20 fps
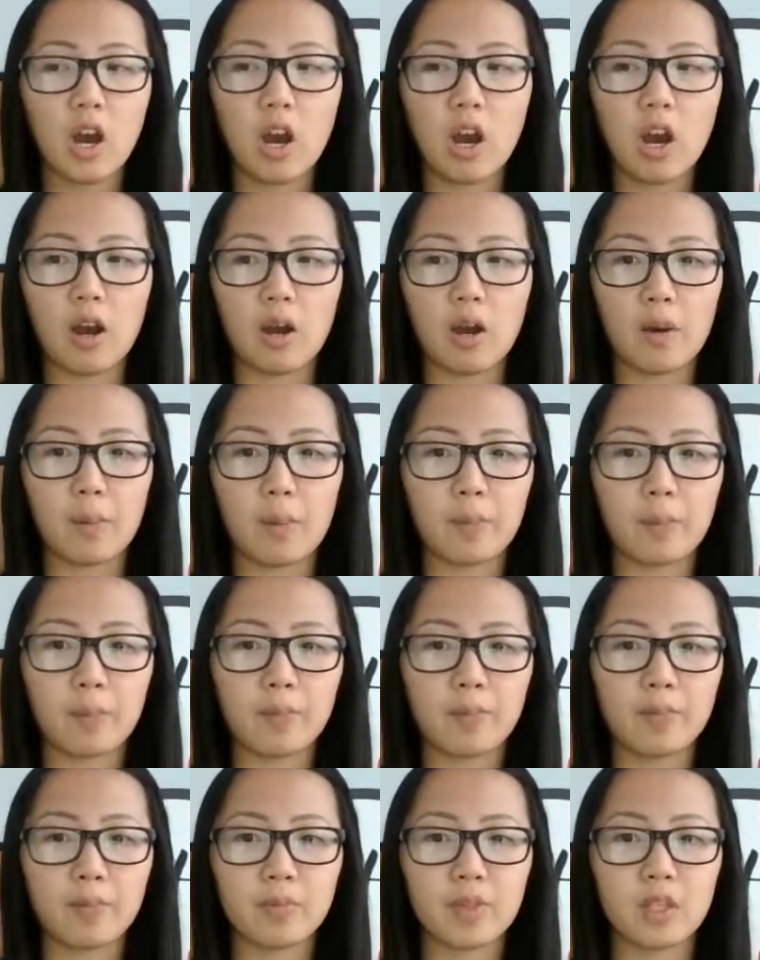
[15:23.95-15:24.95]

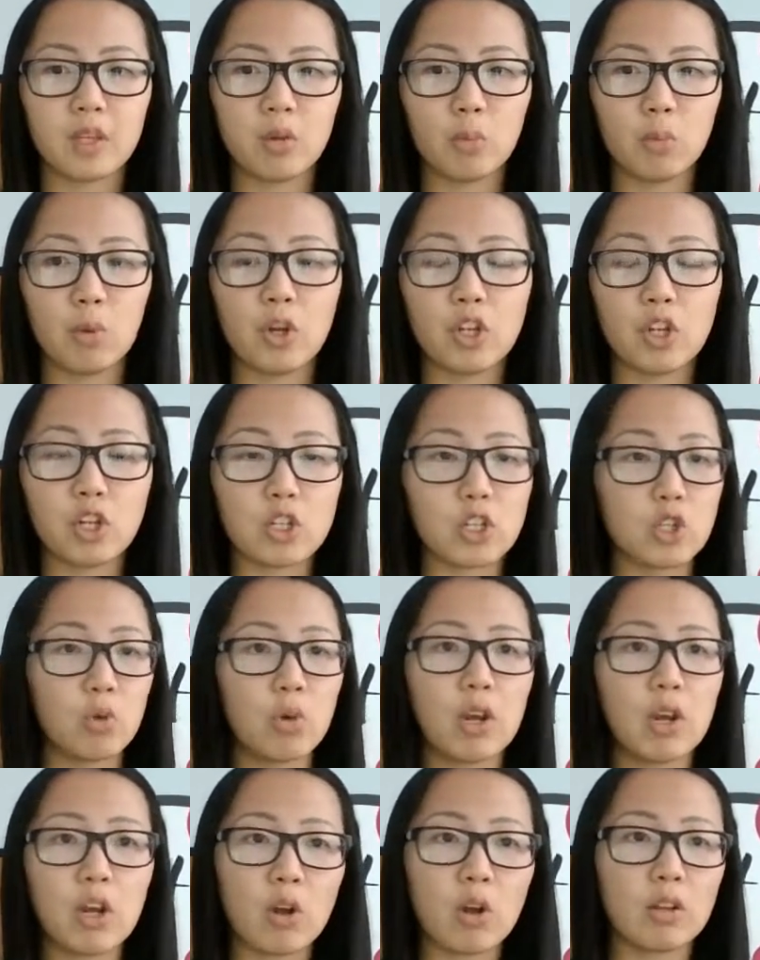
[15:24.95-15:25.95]
When you're
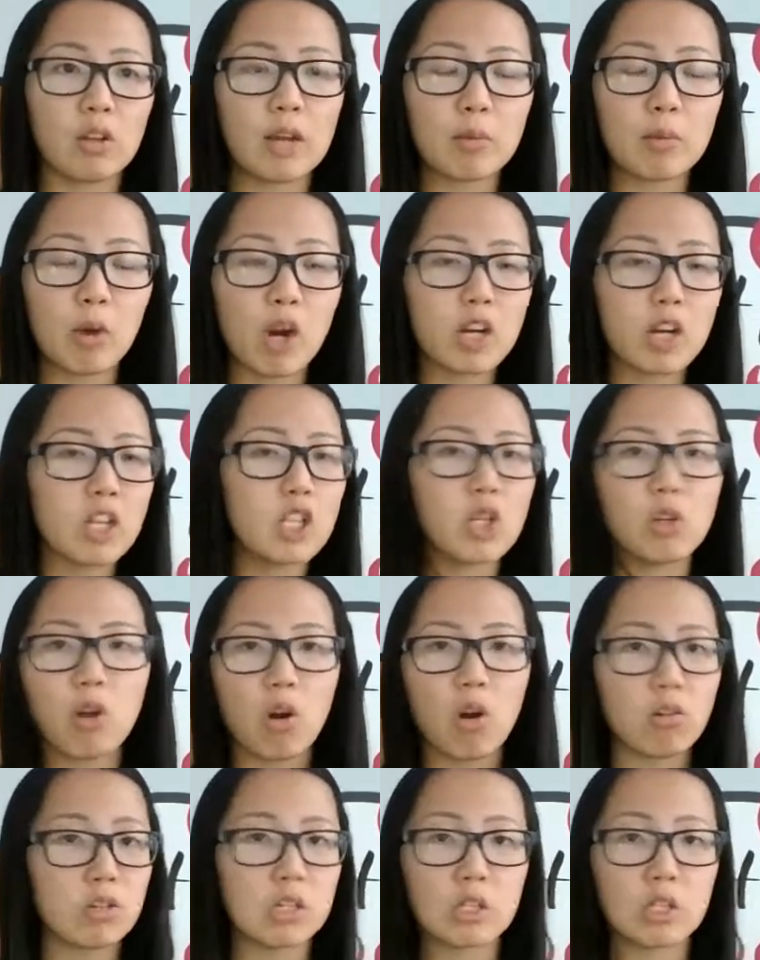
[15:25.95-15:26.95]
doing an online party, you
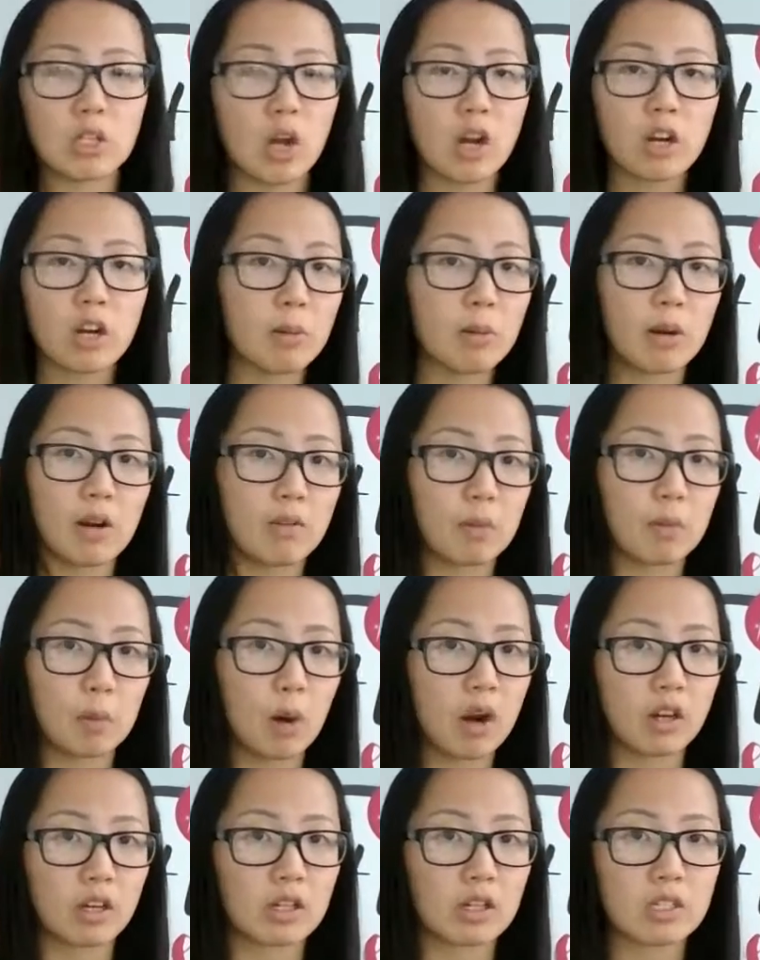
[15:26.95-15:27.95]
don't need to talk about every
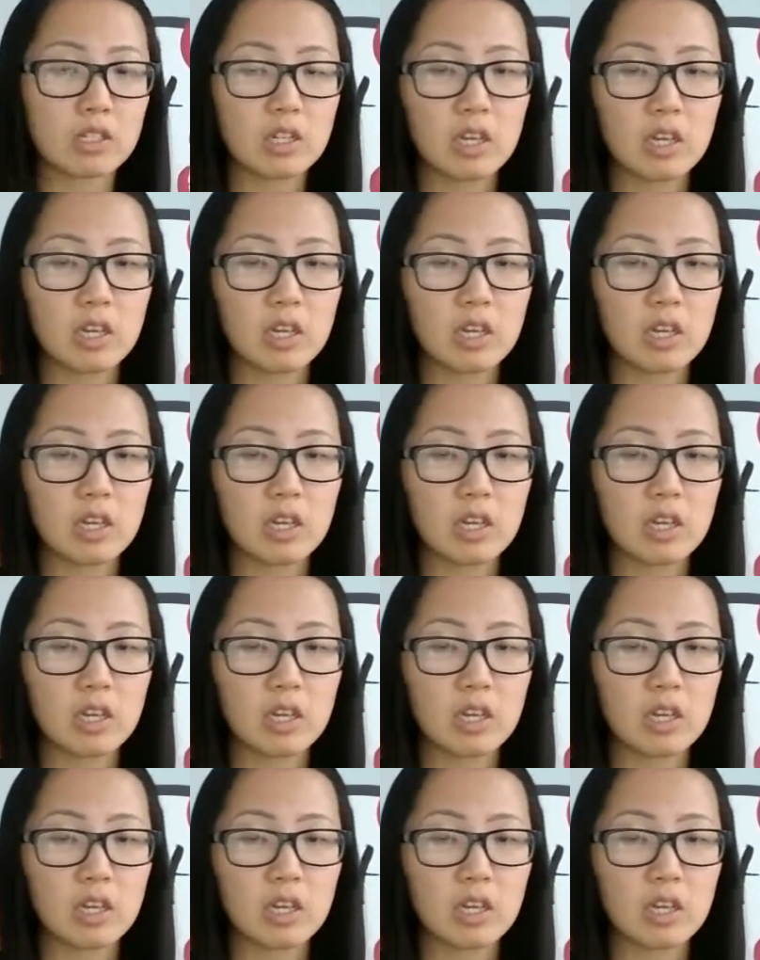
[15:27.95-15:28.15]
product.